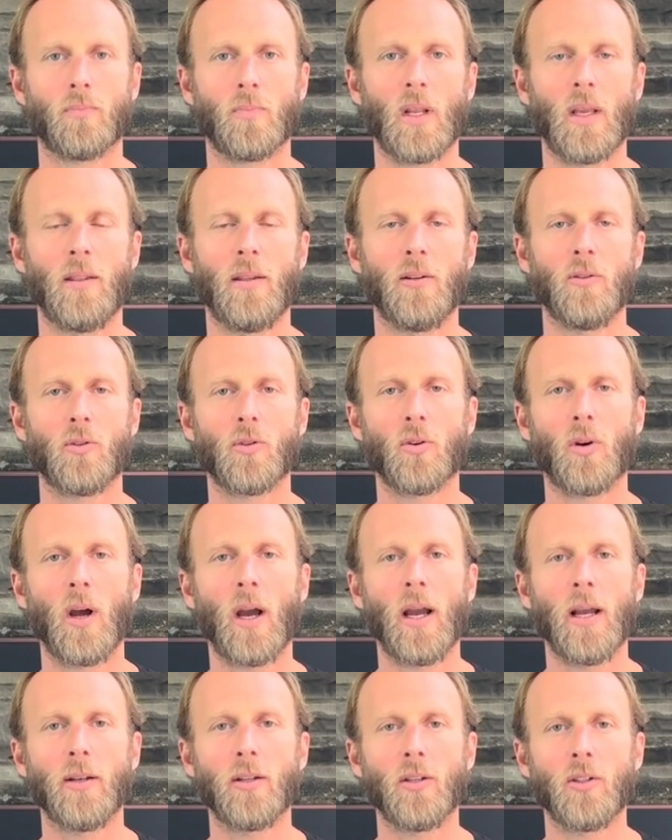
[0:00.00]
And then
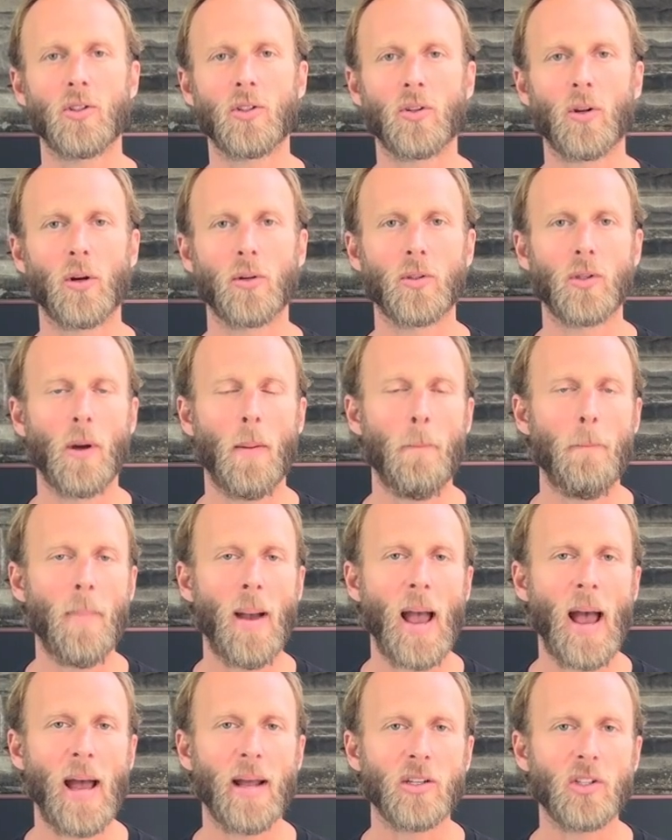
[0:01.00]
try to start to
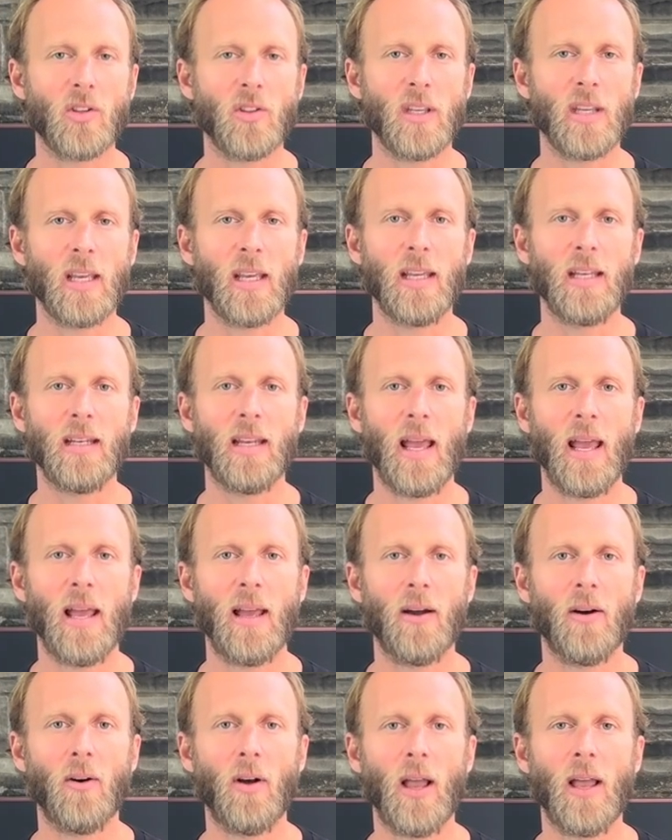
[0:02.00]
match the
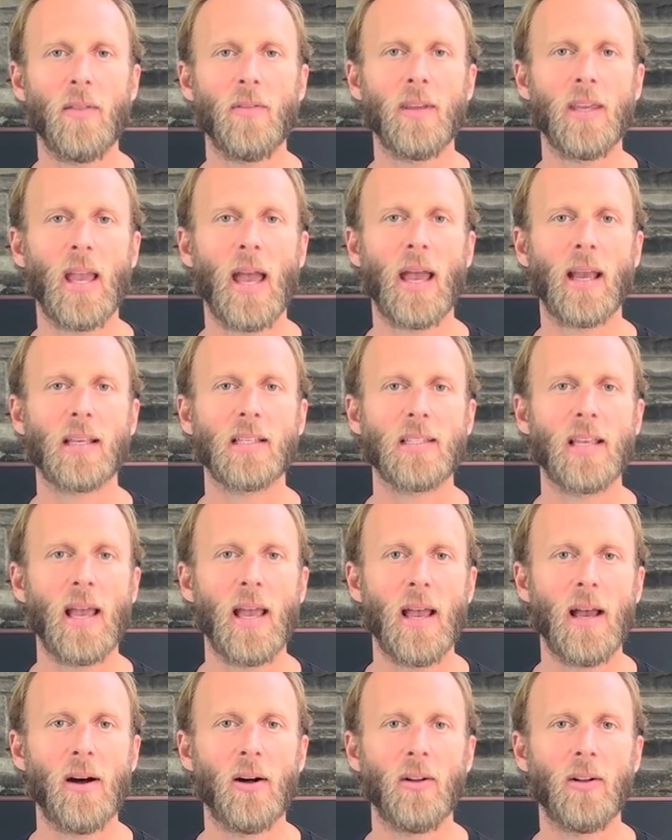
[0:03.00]
inhale and the
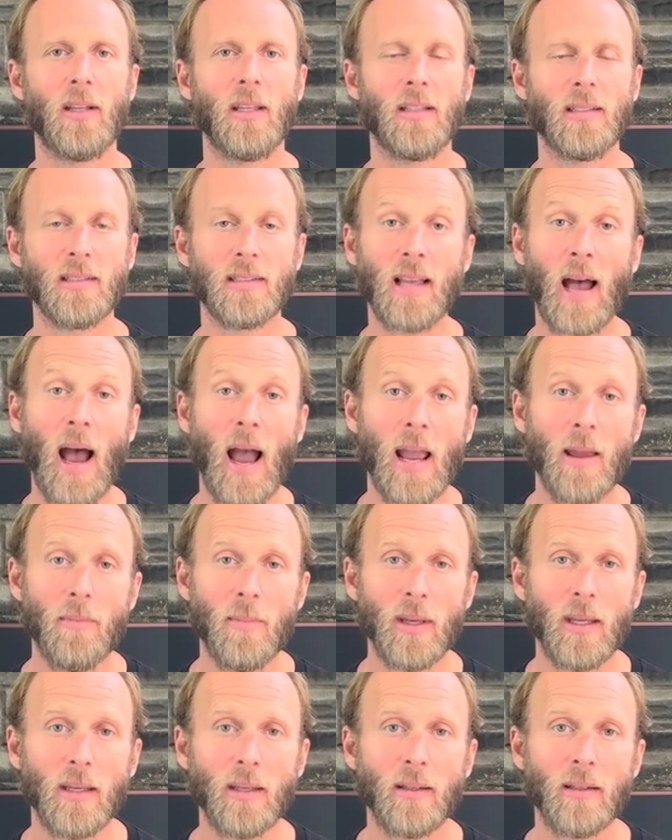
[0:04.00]
exhale in
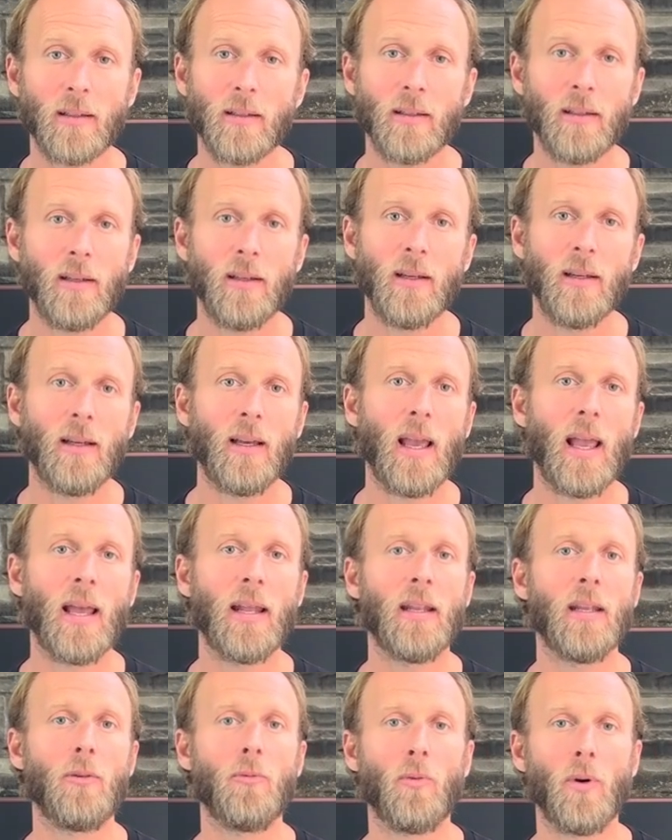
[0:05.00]
timing and
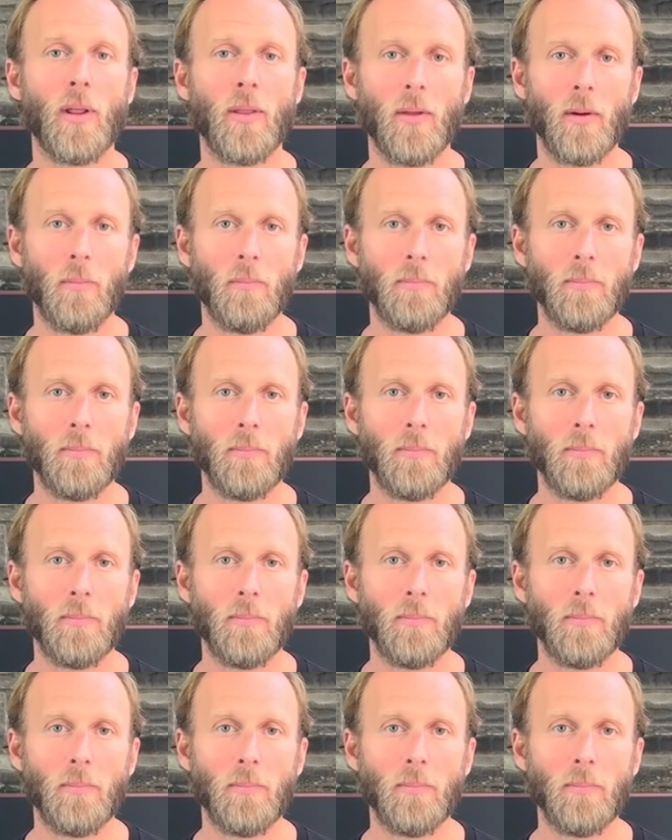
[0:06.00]
in rhythm.